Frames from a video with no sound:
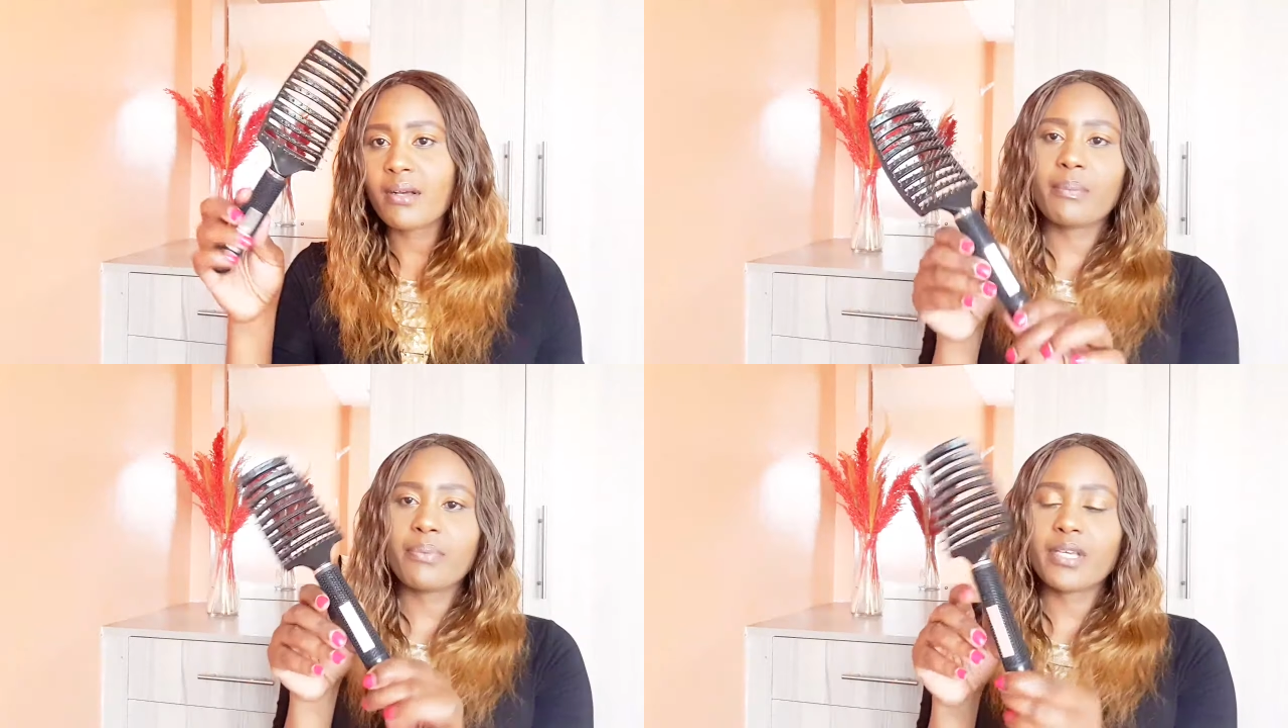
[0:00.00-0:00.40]

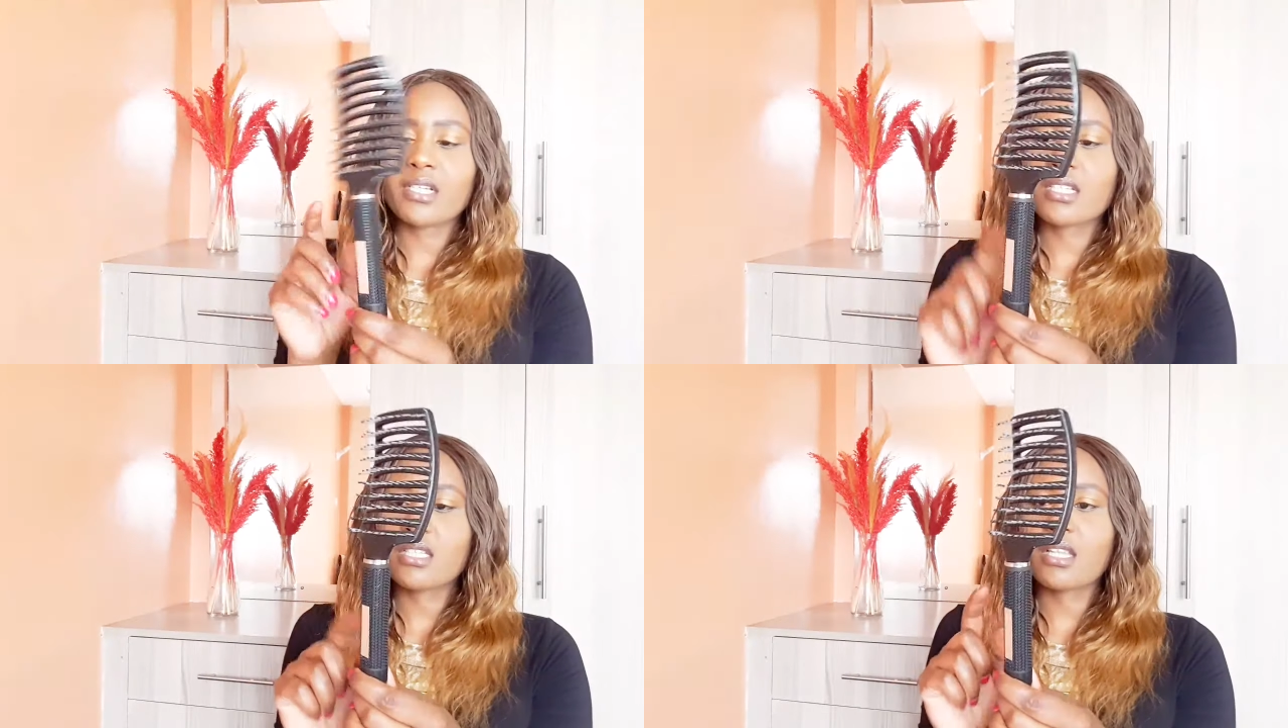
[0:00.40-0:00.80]
And I
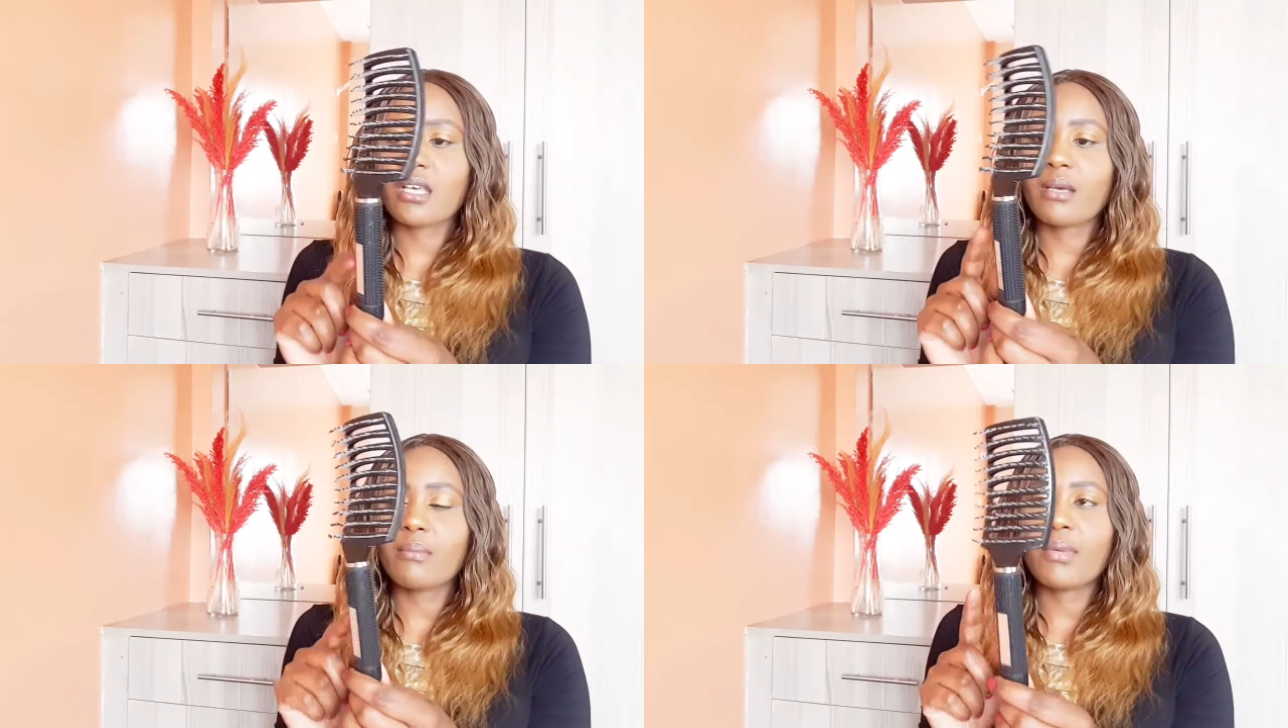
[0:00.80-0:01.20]
picked
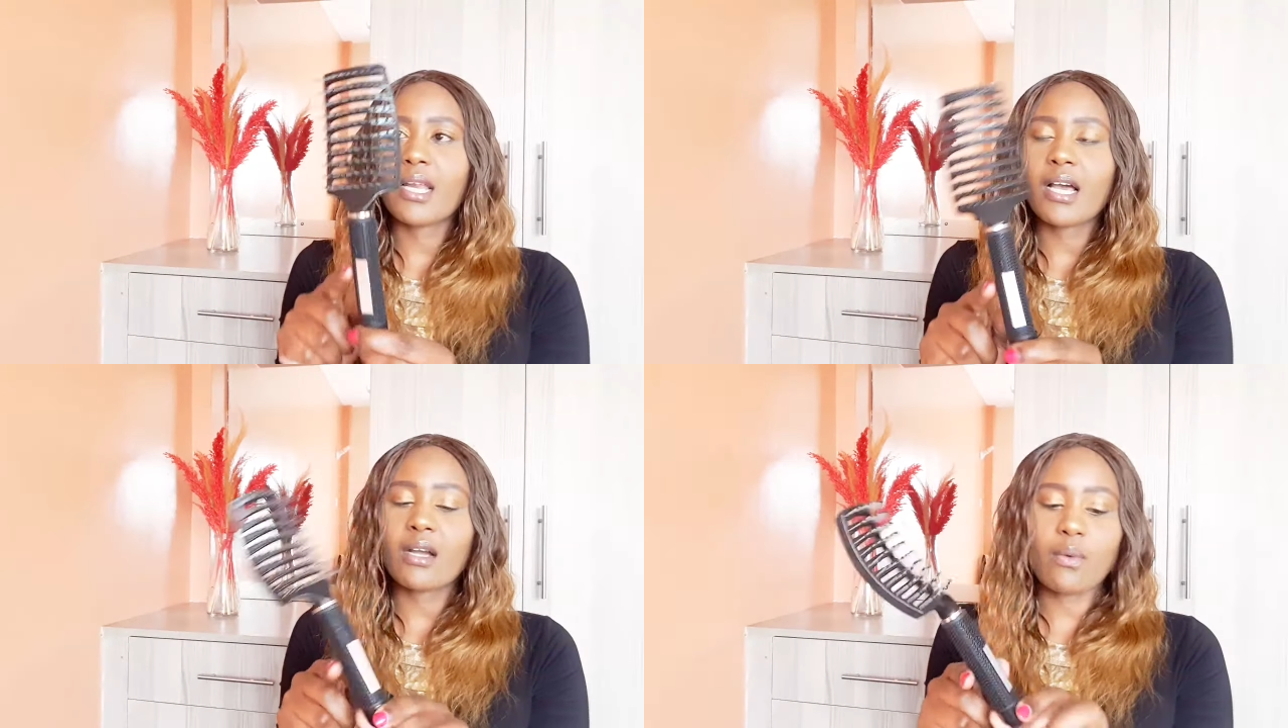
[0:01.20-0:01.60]
the
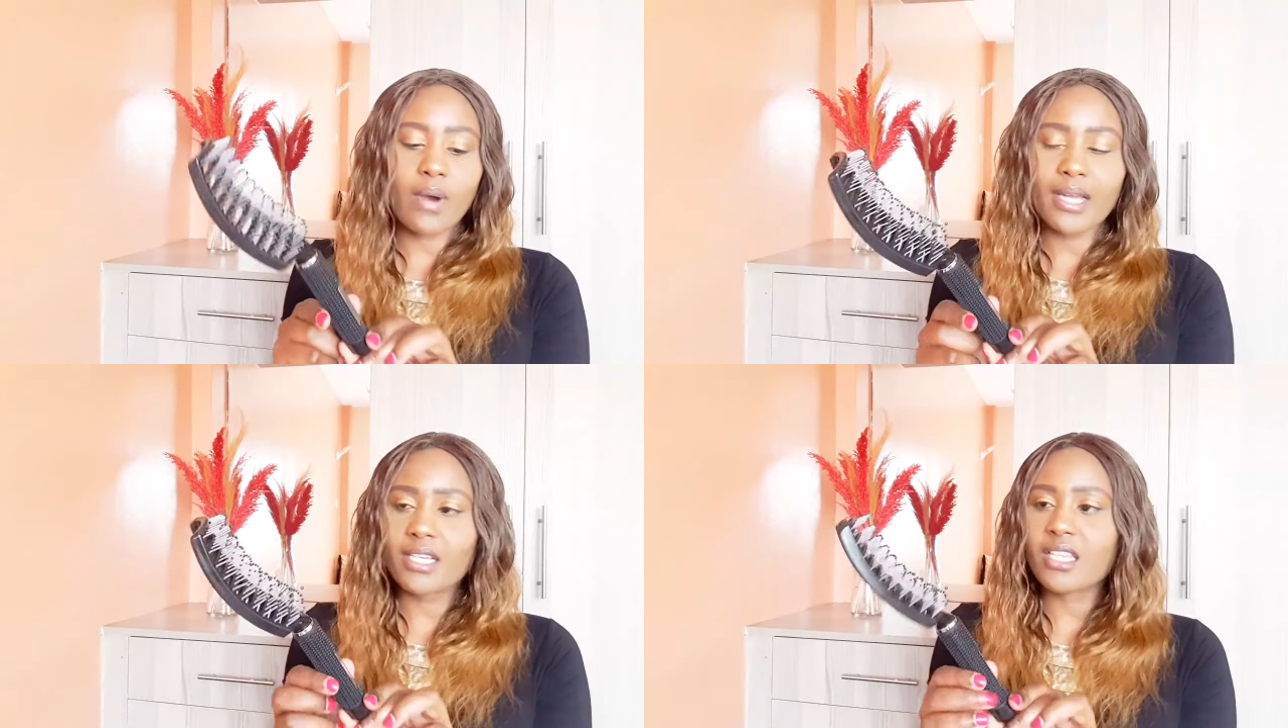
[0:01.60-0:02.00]
black
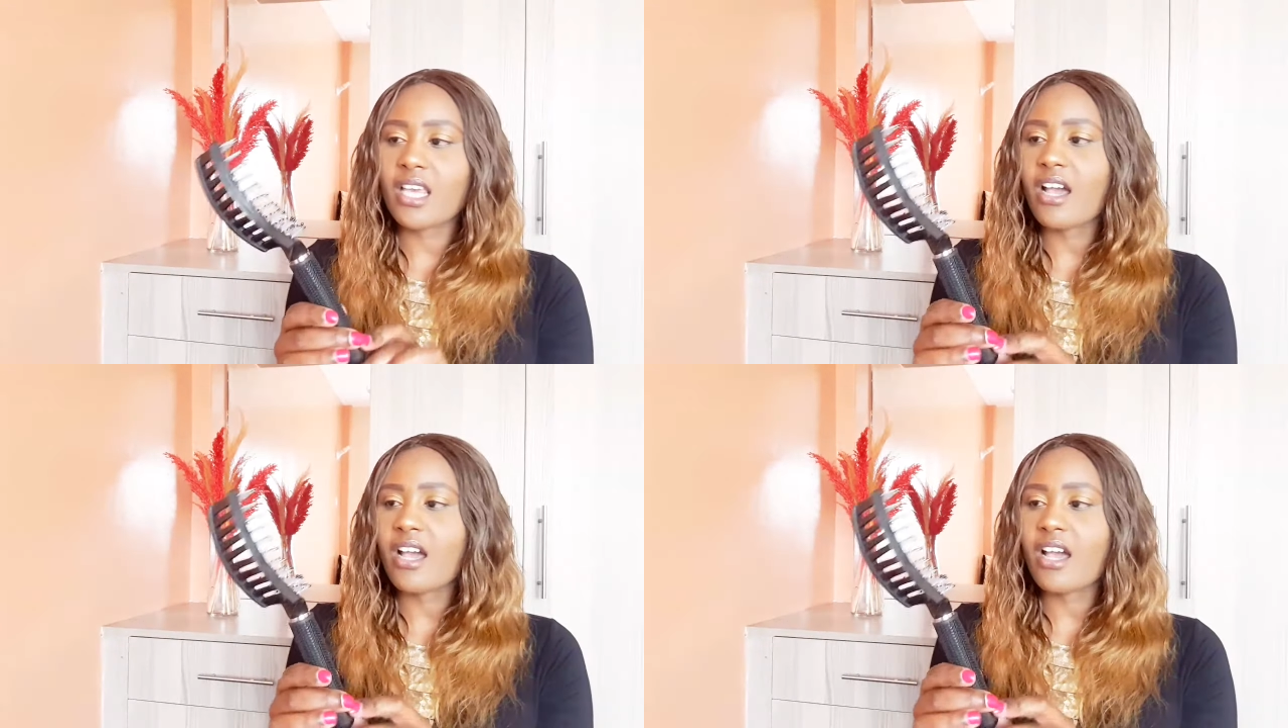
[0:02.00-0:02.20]
one.